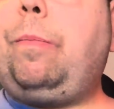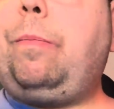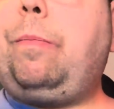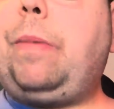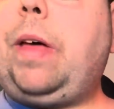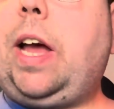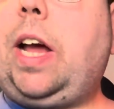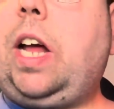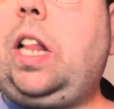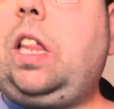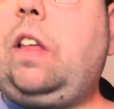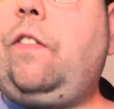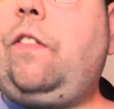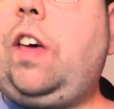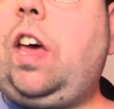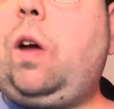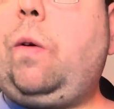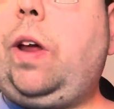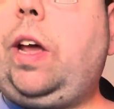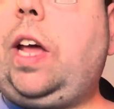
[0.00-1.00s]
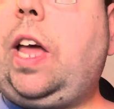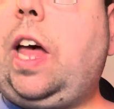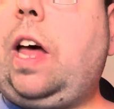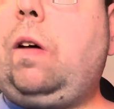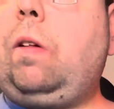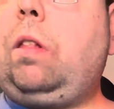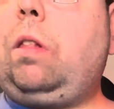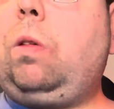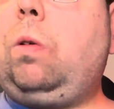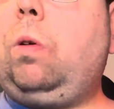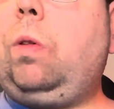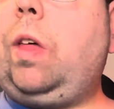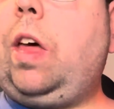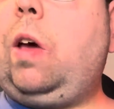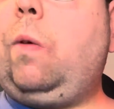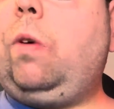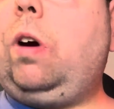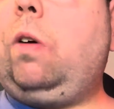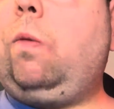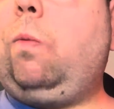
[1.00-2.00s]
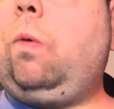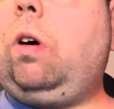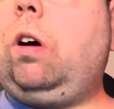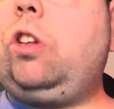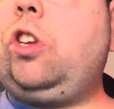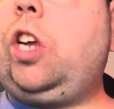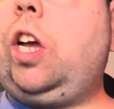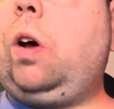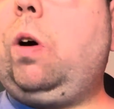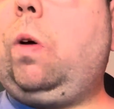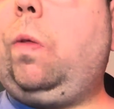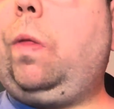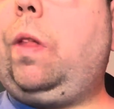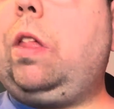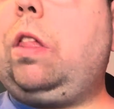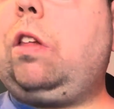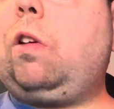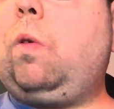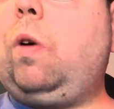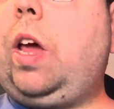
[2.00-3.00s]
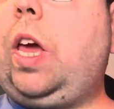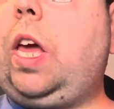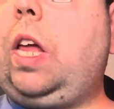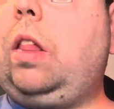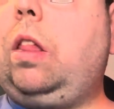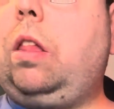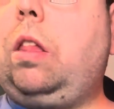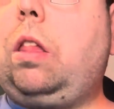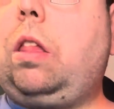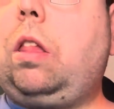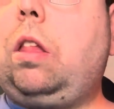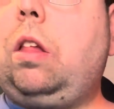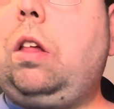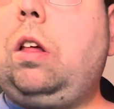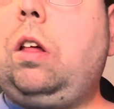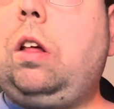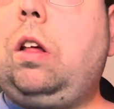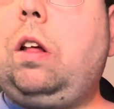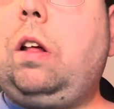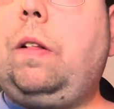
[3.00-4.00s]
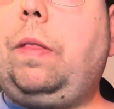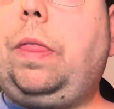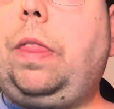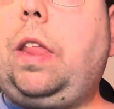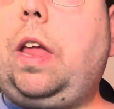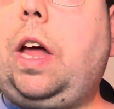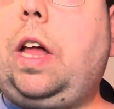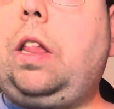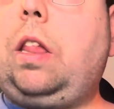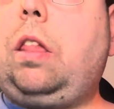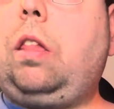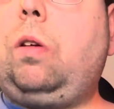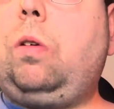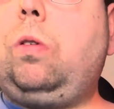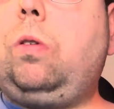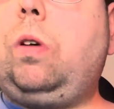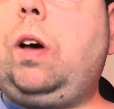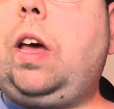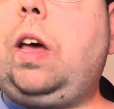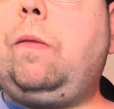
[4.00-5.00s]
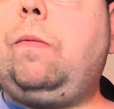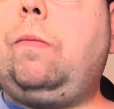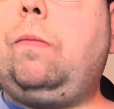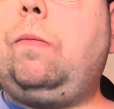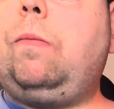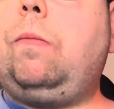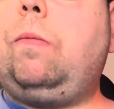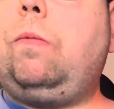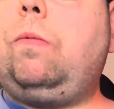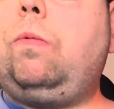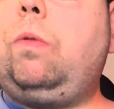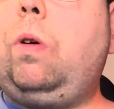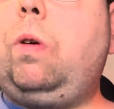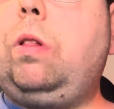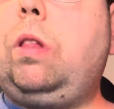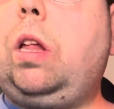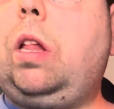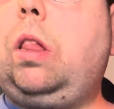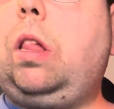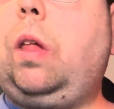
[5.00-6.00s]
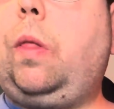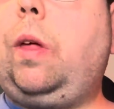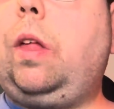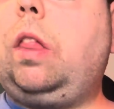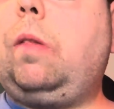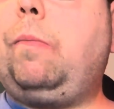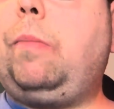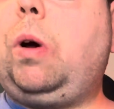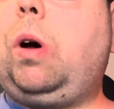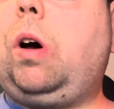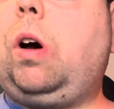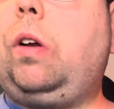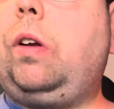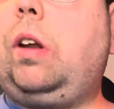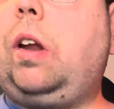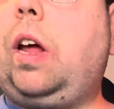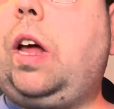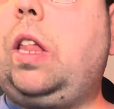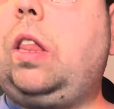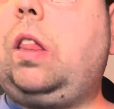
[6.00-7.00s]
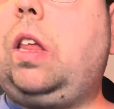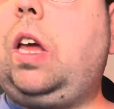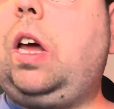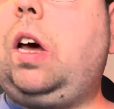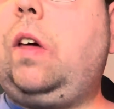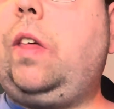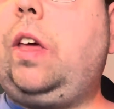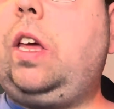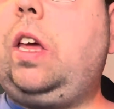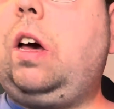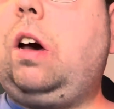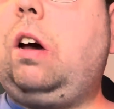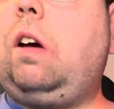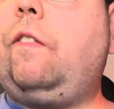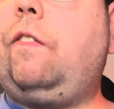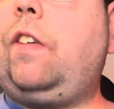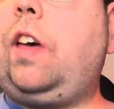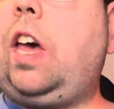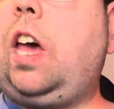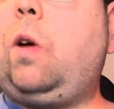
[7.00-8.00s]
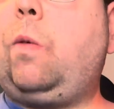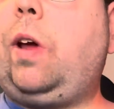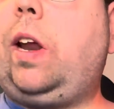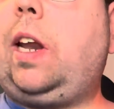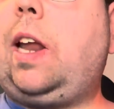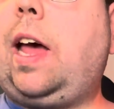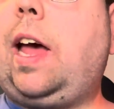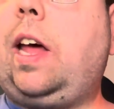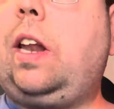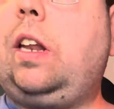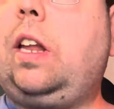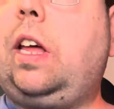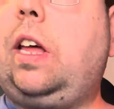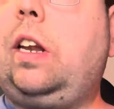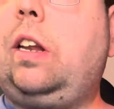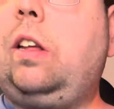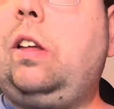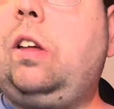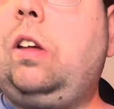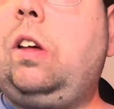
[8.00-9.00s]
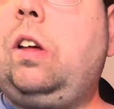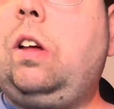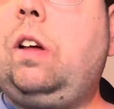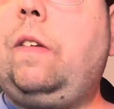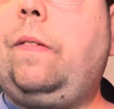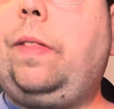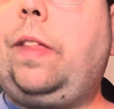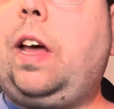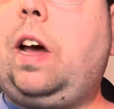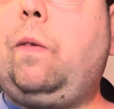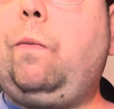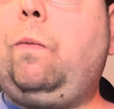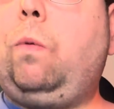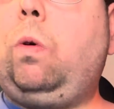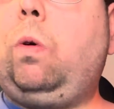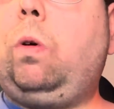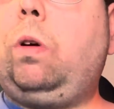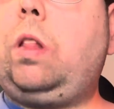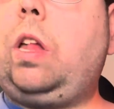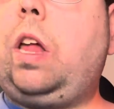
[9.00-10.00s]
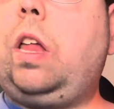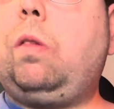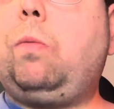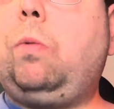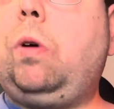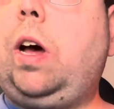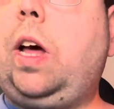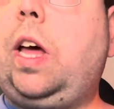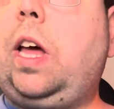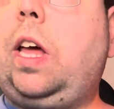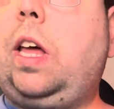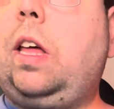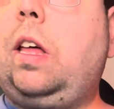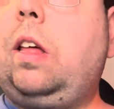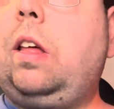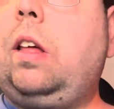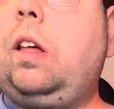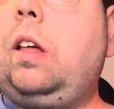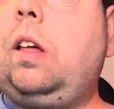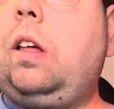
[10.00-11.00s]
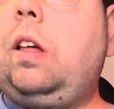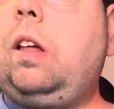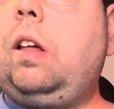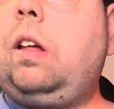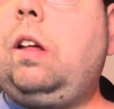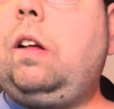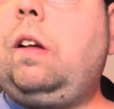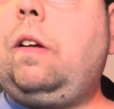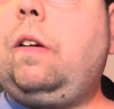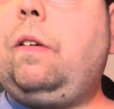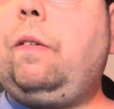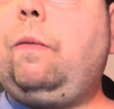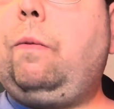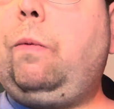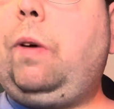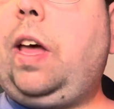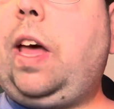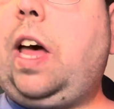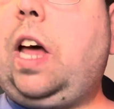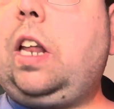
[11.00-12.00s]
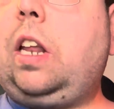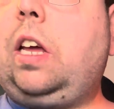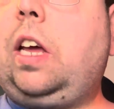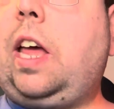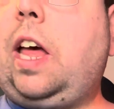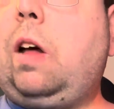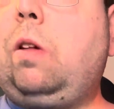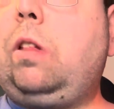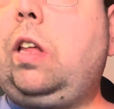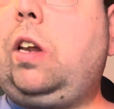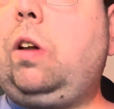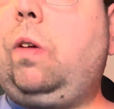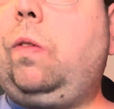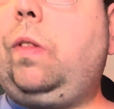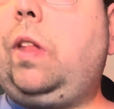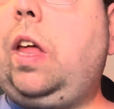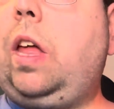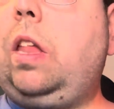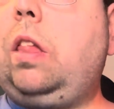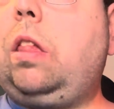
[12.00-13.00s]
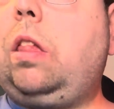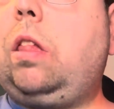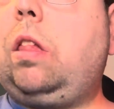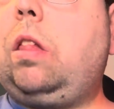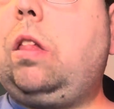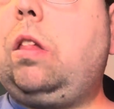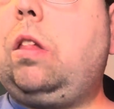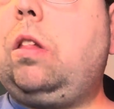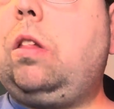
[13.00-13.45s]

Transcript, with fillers: Back at the fairy council, they were watching on the screens and saw him rooted to the spot as the other young fairy landed and walked his way. We hadn't counted on this,